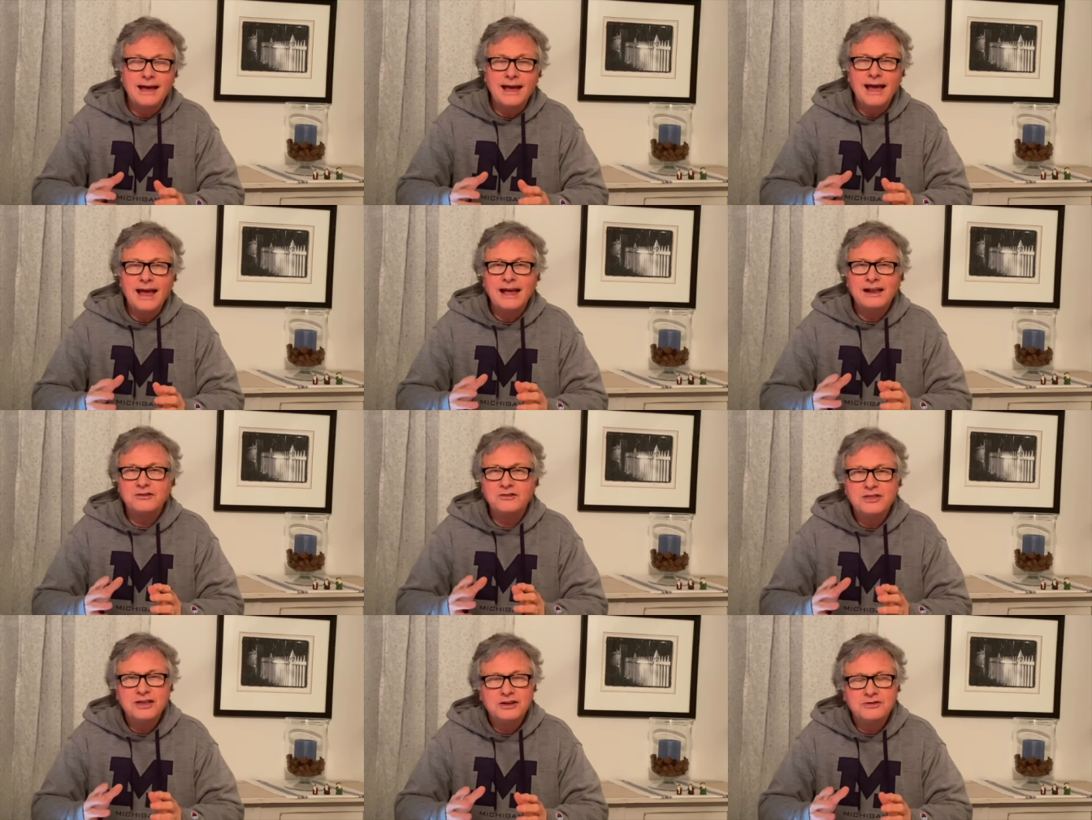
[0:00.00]

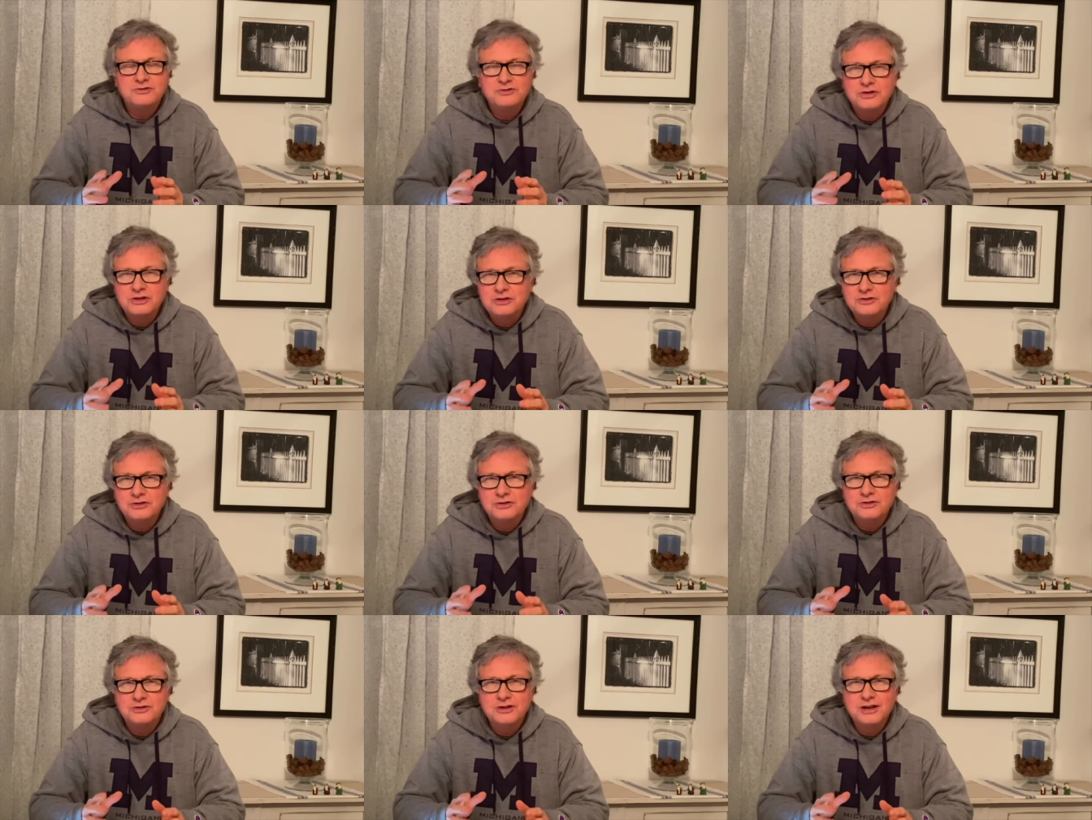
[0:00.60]
And then
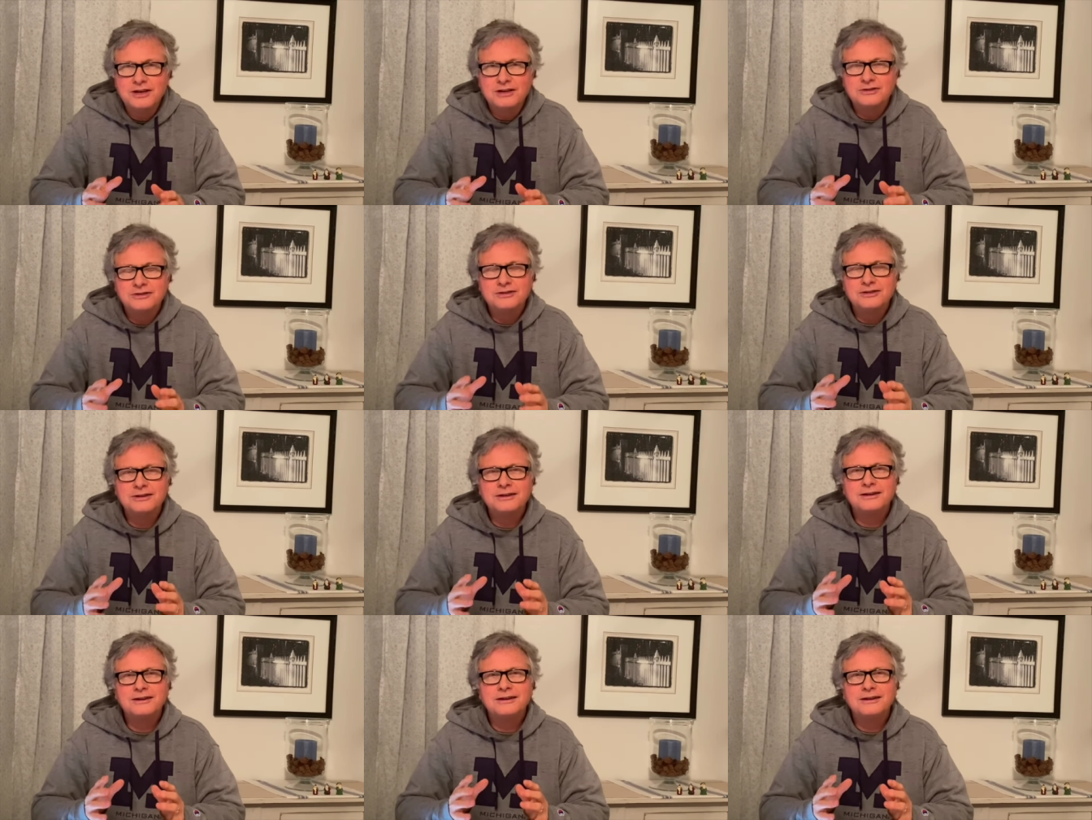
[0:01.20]
Jesus says,
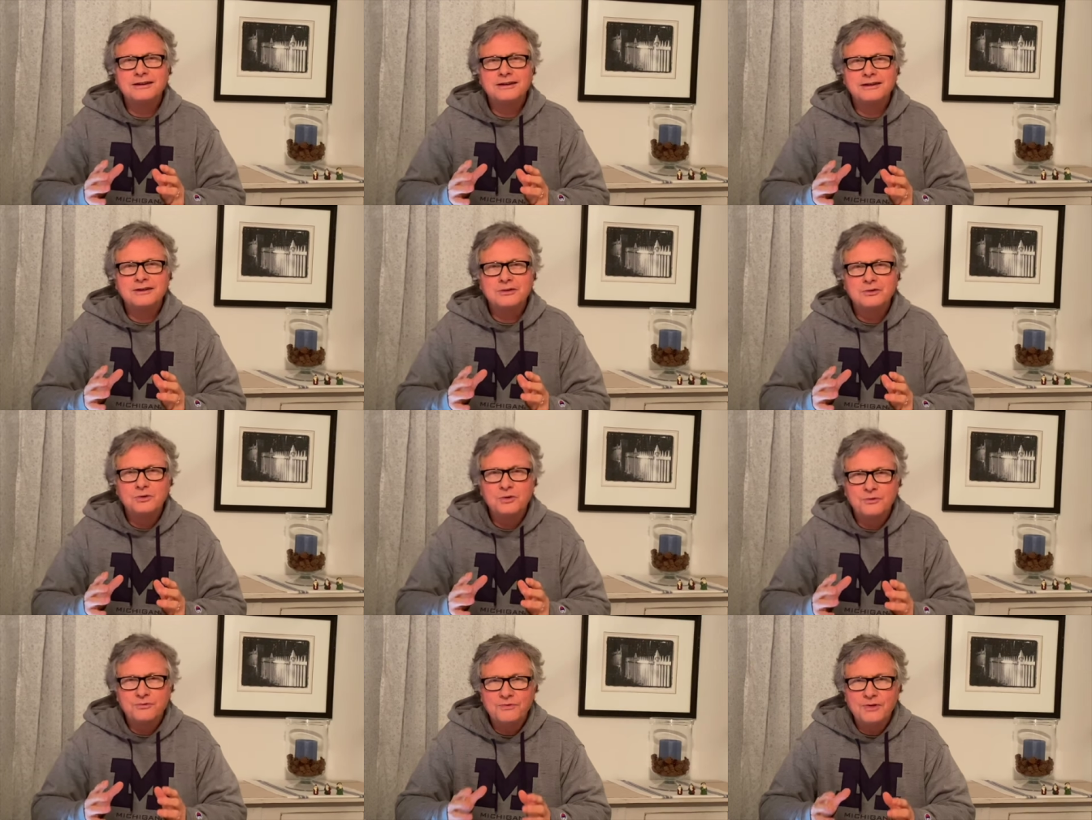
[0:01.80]

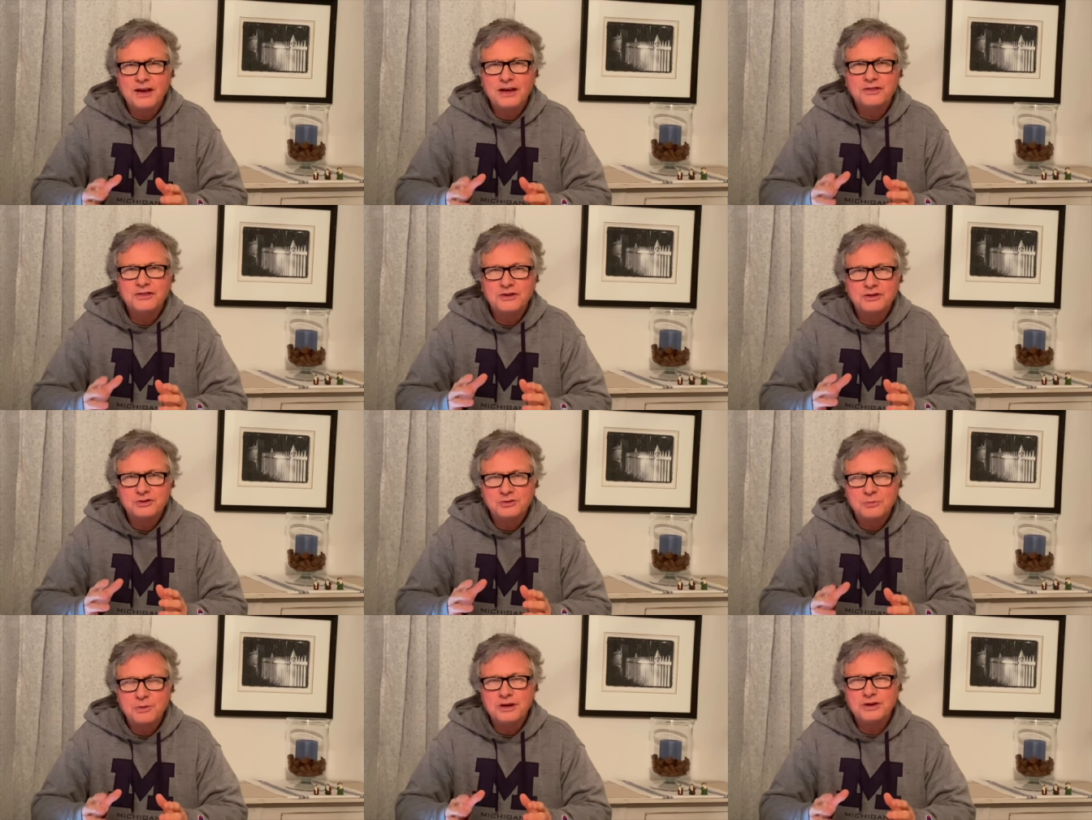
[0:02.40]
your faith
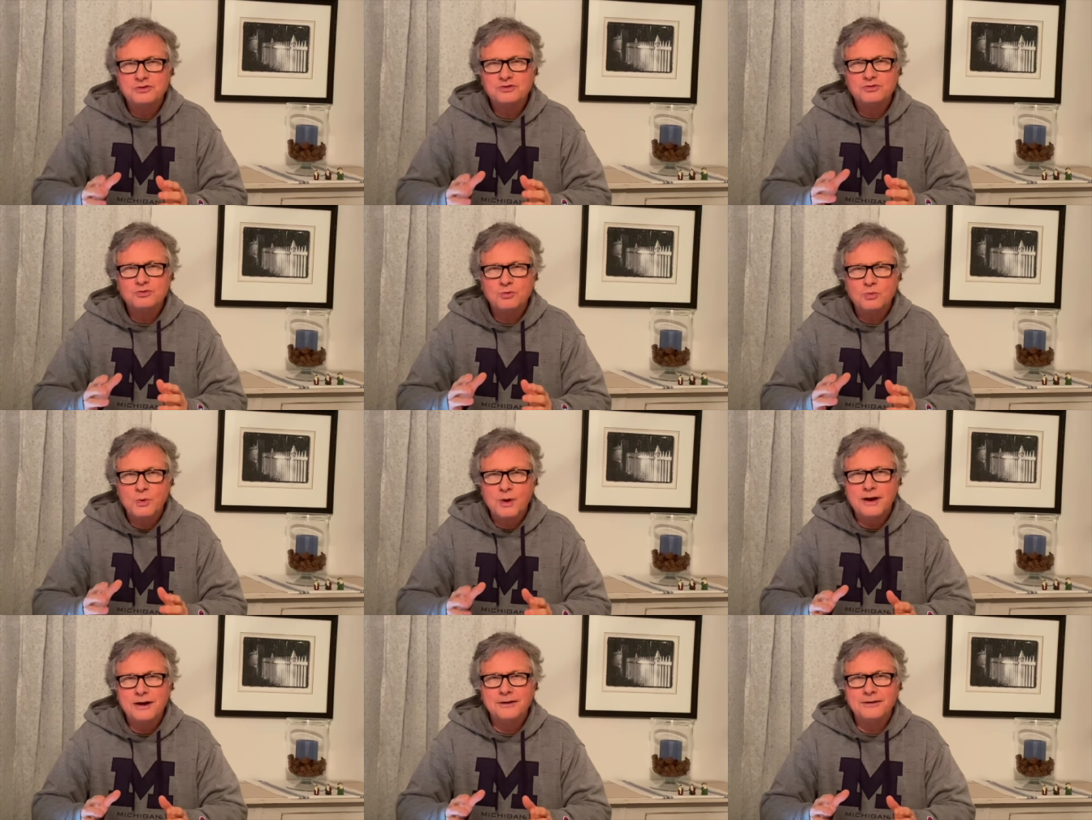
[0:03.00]
has made you
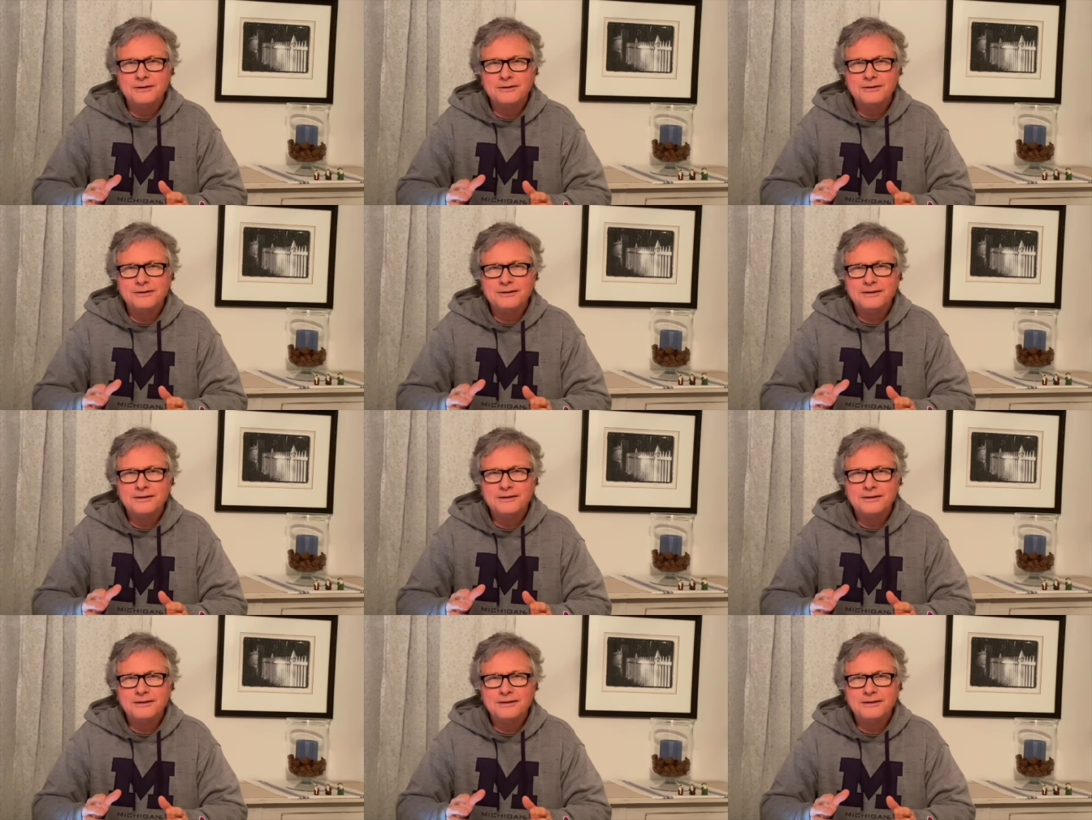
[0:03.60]
well.